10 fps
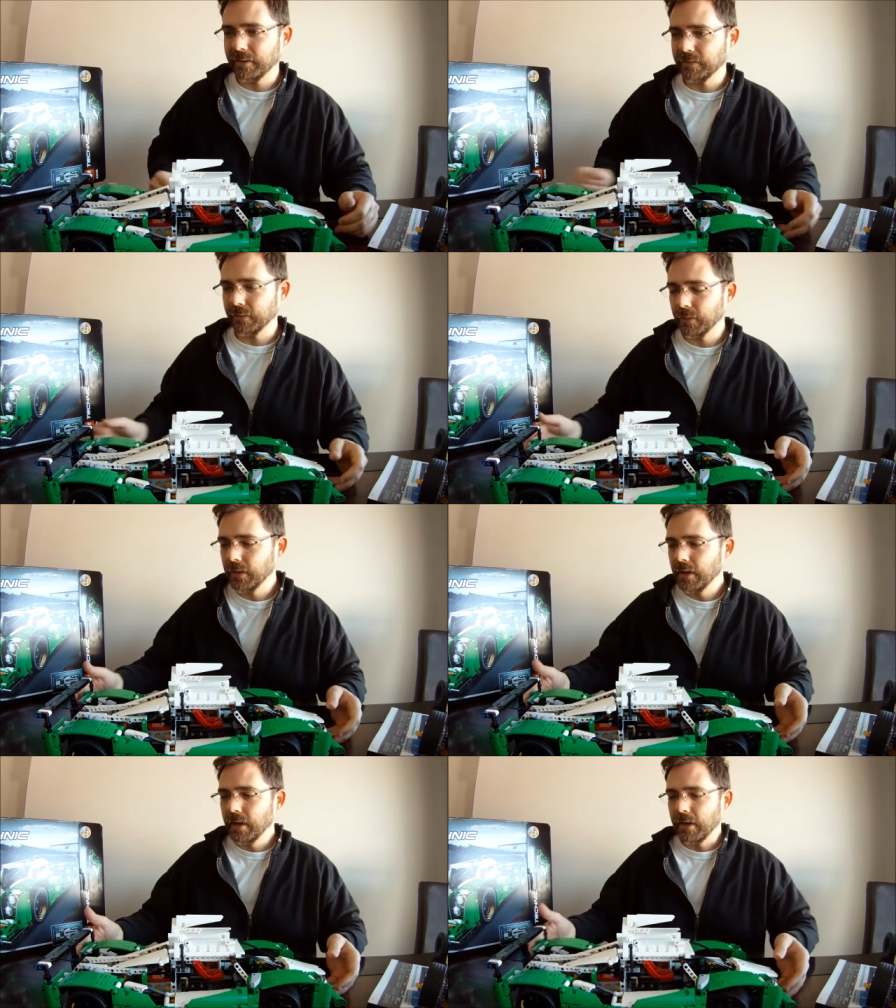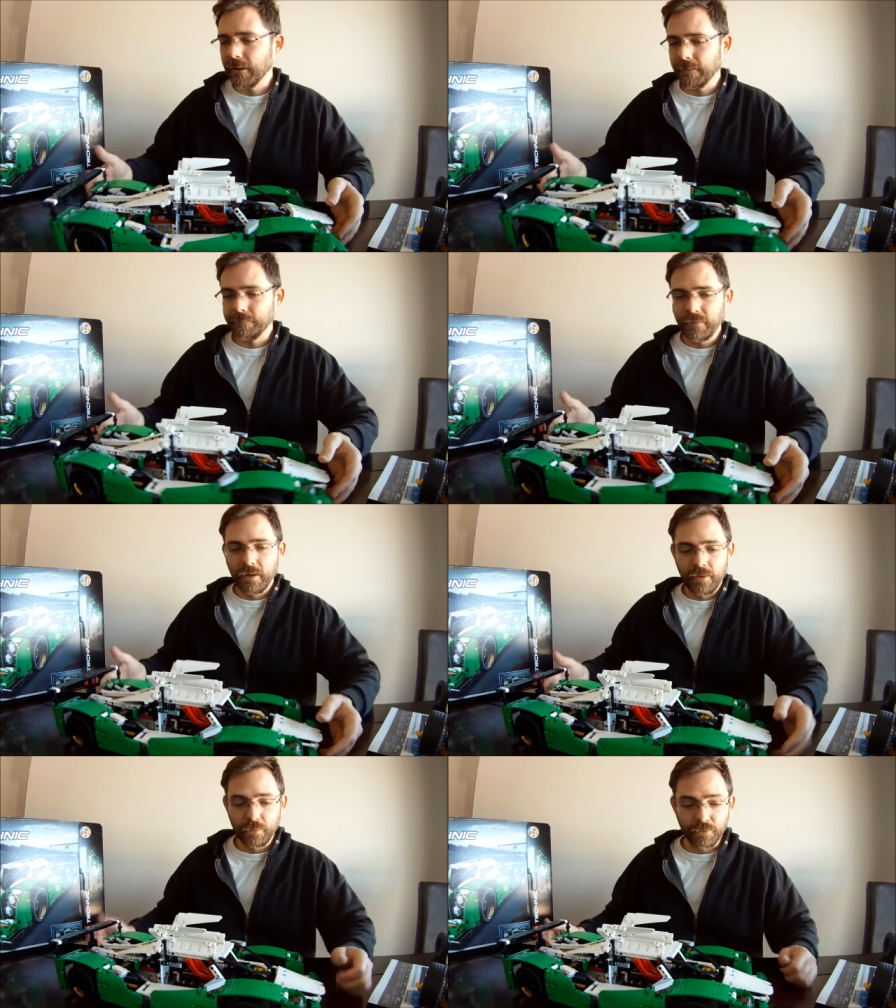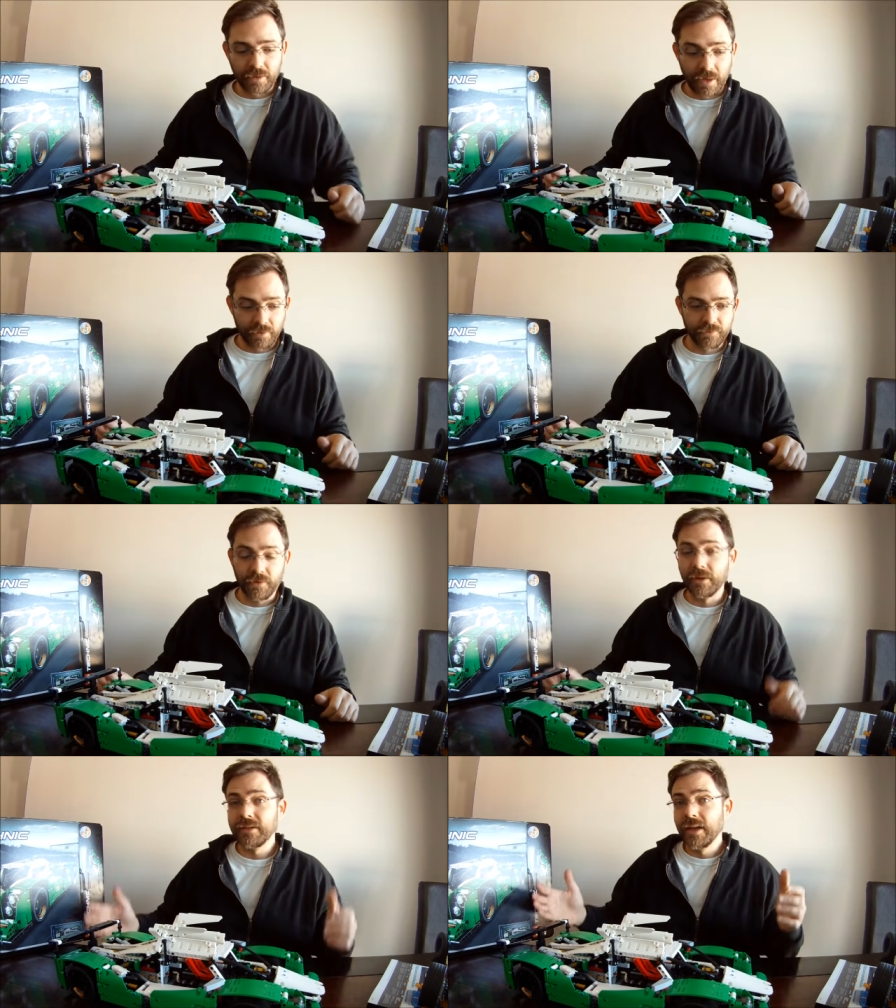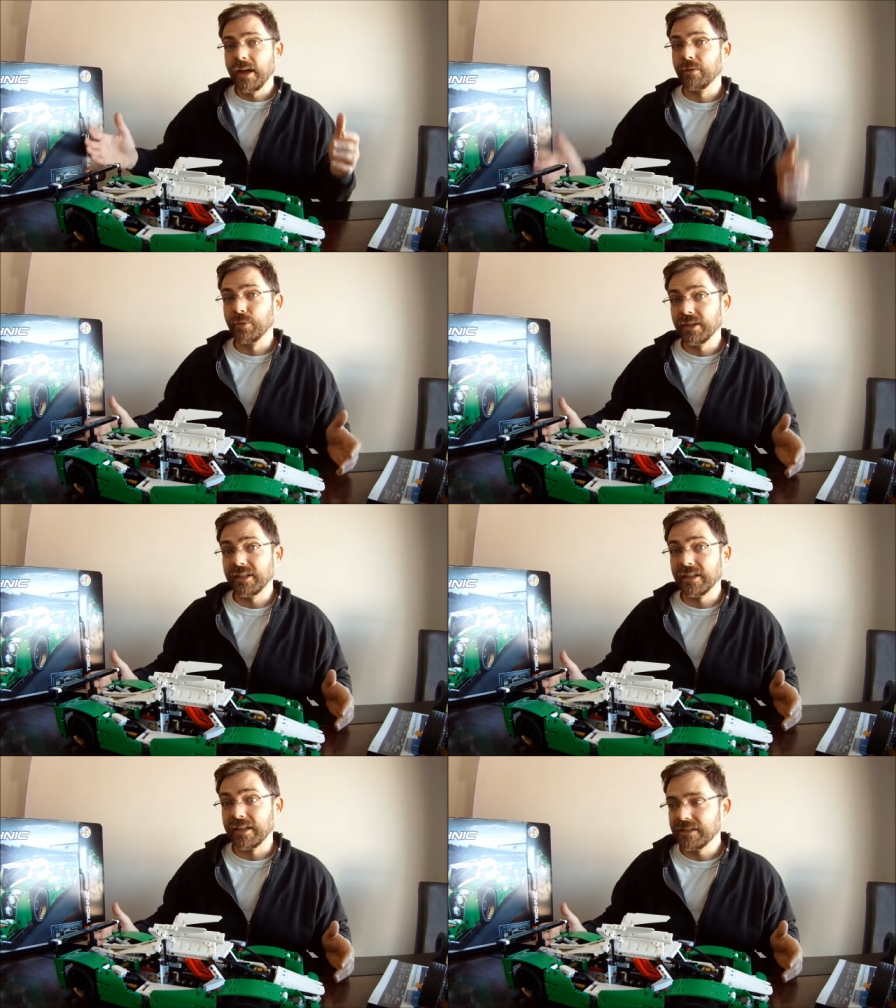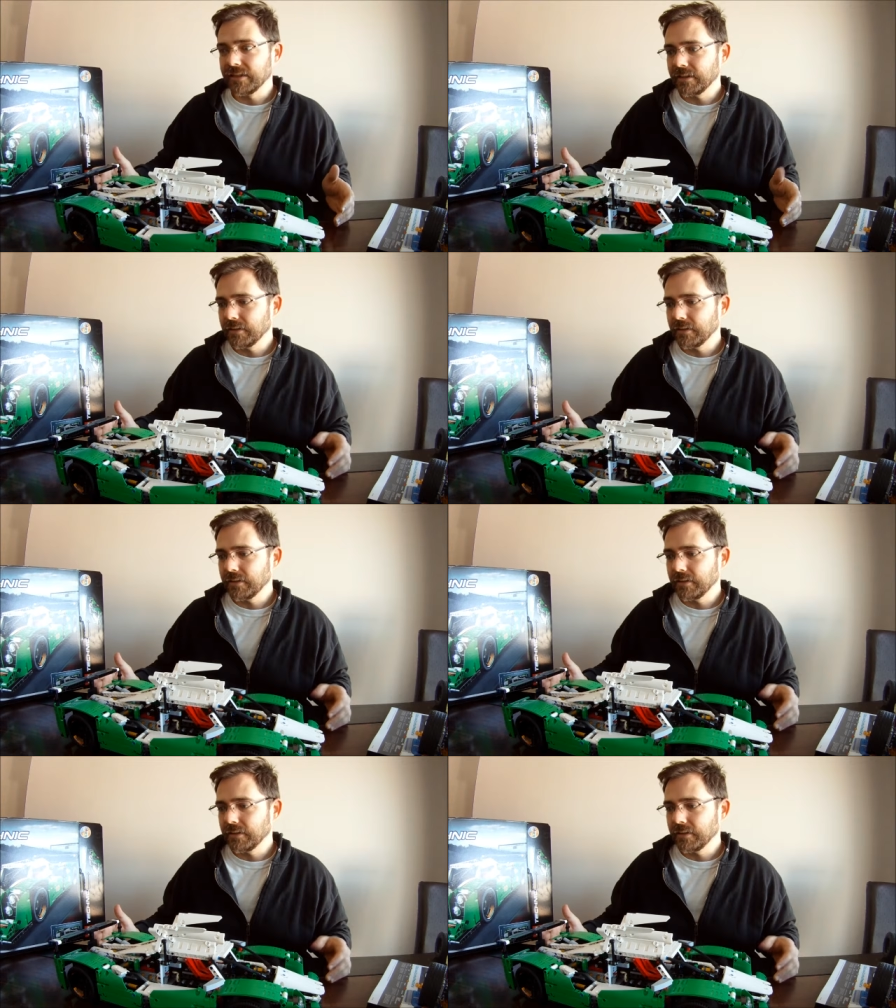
So this was a lot of fun. I really liked it.